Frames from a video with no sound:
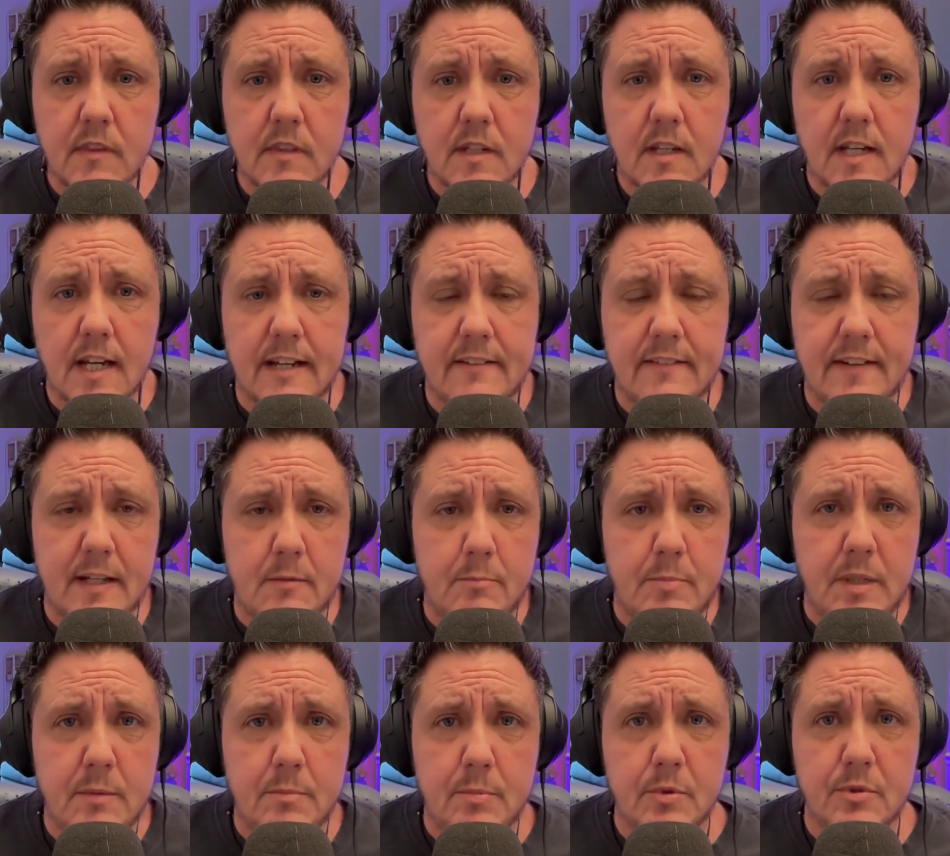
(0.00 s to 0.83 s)
I've had
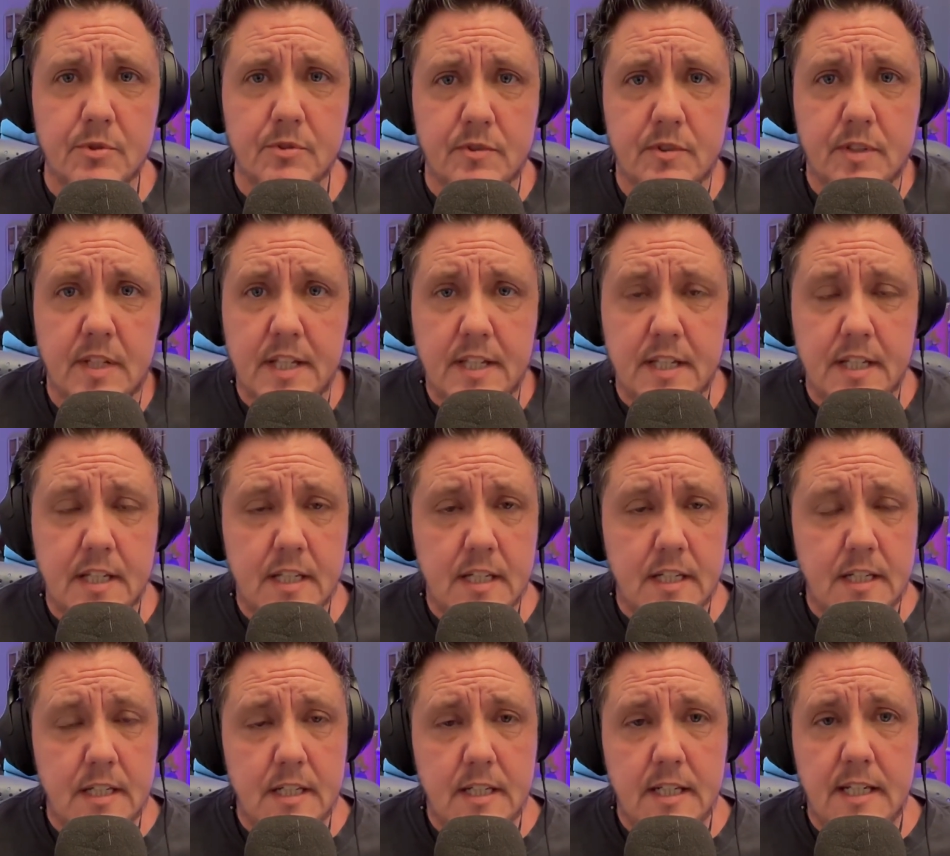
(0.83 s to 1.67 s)
people
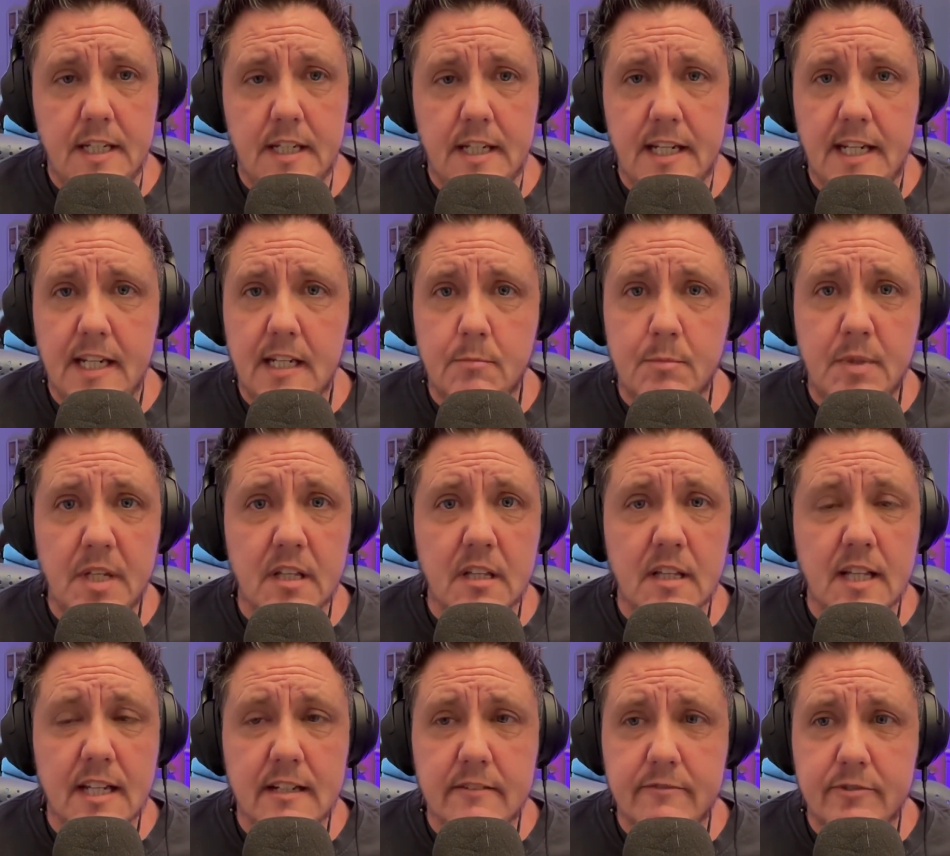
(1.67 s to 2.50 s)
hand me a
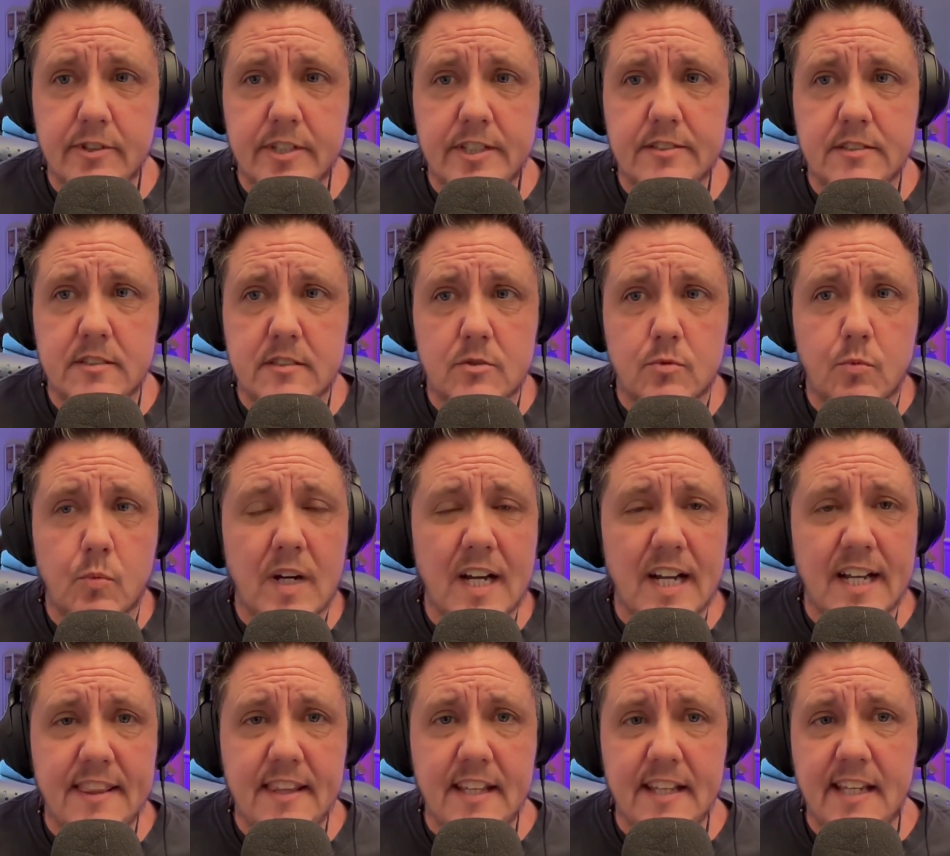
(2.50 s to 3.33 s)
lot of reasons
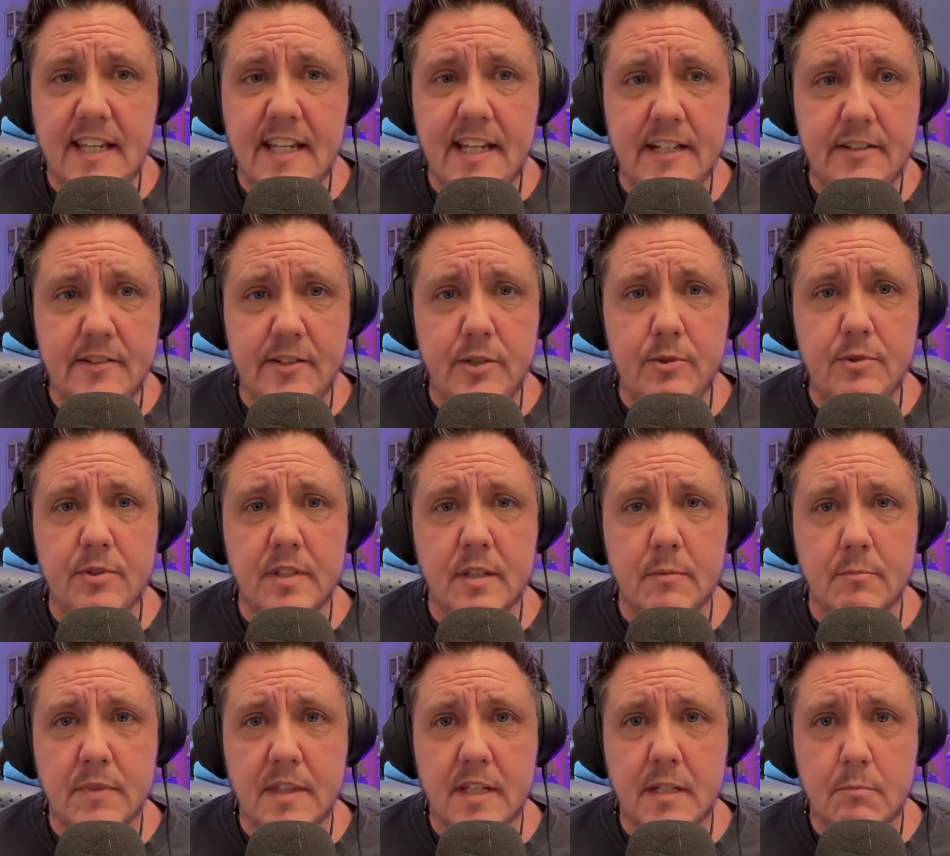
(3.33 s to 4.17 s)
why they can't do
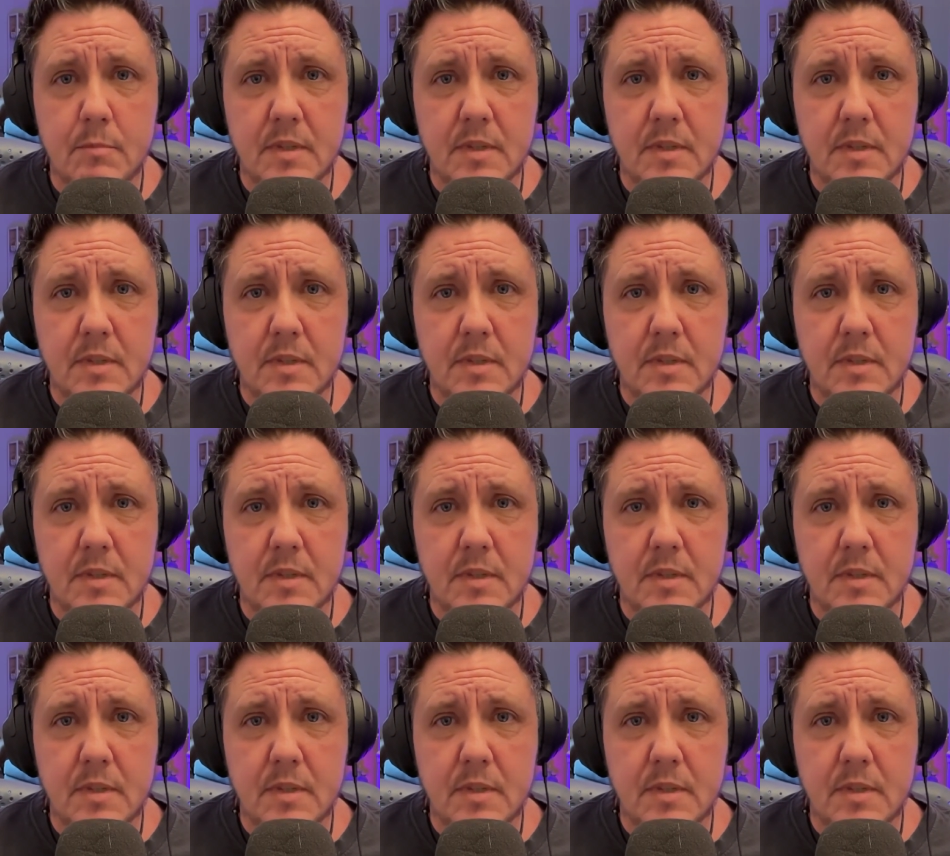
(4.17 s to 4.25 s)
something.